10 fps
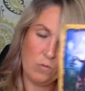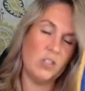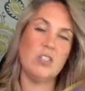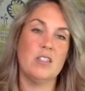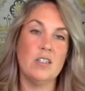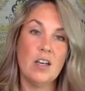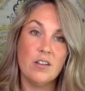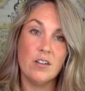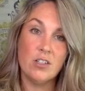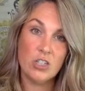which is
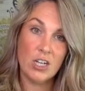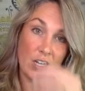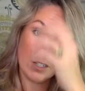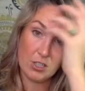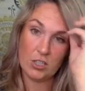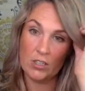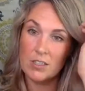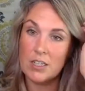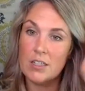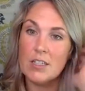another change, just
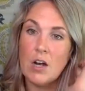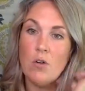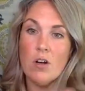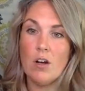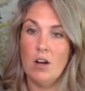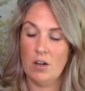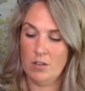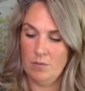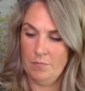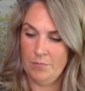like the Tower
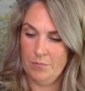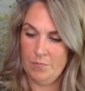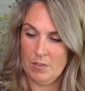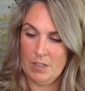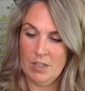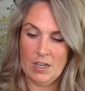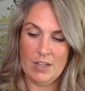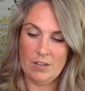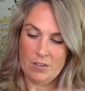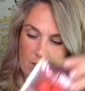card.
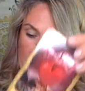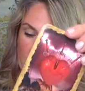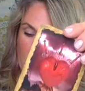And it's